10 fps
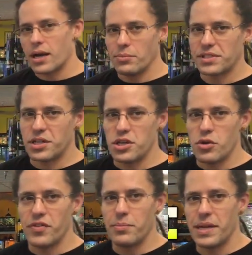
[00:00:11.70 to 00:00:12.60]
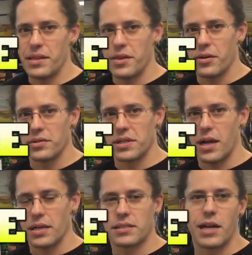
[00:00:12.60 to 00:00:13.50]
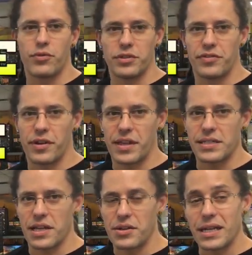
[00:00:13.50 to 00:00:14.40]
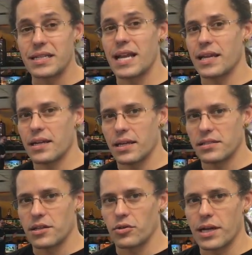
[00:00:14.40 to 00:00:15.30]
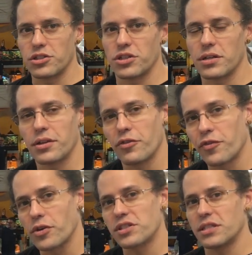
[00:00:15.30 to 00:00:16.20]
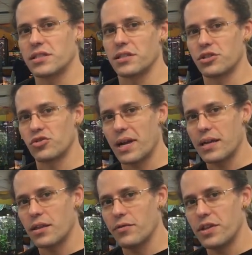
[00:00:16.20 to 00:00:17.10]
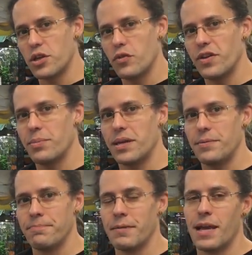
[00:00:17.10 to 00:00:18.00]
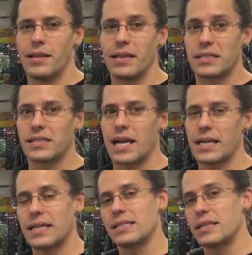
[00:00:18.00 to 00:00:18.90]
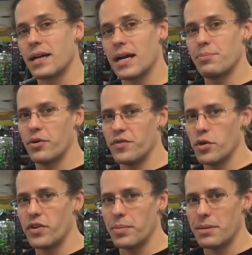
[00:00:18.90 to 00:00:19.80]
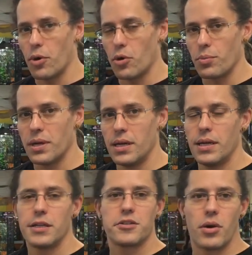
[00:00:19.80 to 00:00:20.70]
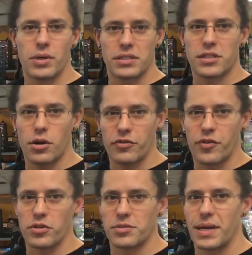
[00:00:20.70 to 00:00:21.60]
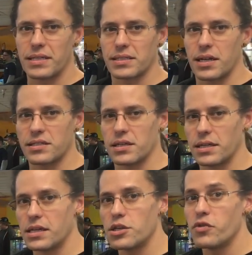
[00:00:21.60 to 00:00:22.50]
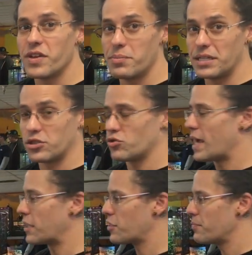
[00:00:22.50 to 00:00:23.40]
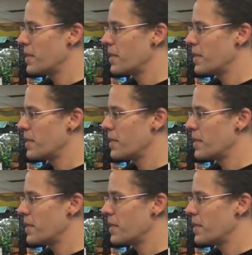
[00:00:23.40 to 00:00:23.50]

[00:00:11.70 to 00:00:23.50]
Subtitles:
it comes to UVB, there's several different things that you need to take into consideration. The first is the strength of the UVB, and then the second is the type of UVB bulb. So I want to start first by discussing UVB strength.